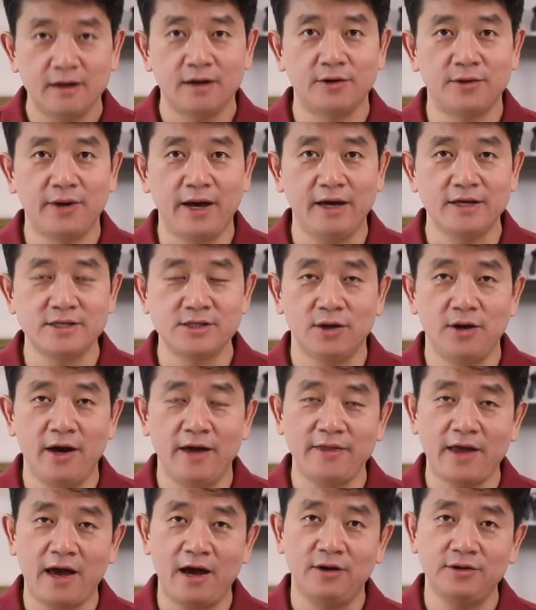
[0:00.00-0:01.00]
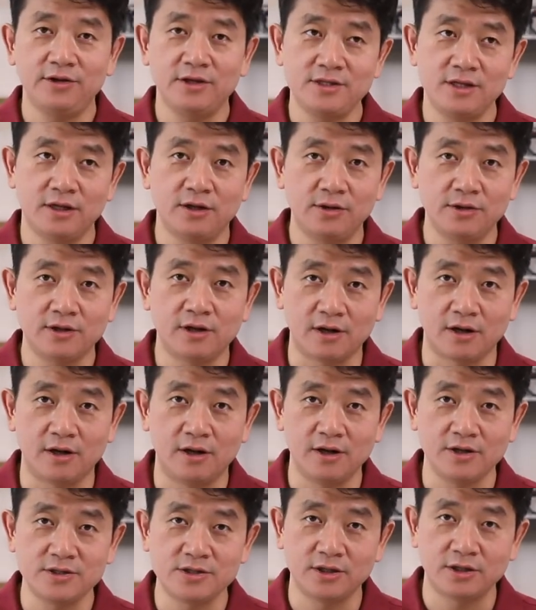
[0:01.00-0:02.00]
Alright, so and now this little
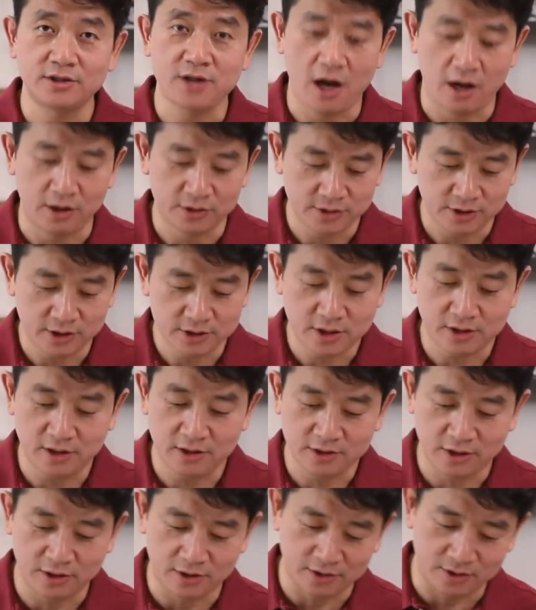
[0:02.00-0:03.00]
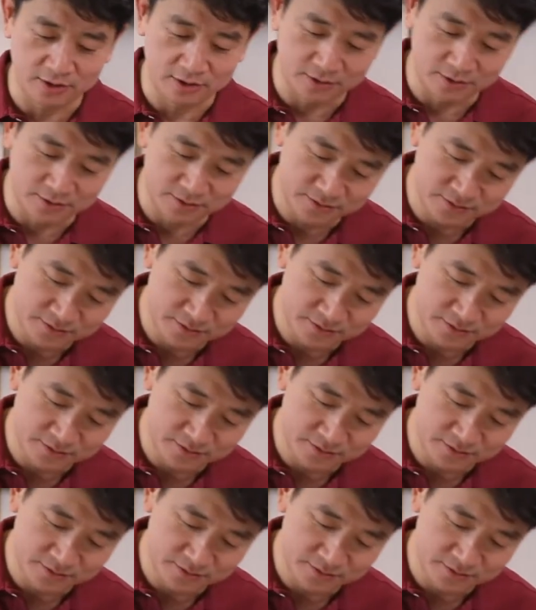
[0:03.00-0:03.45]
girl is going to talk to the turtle.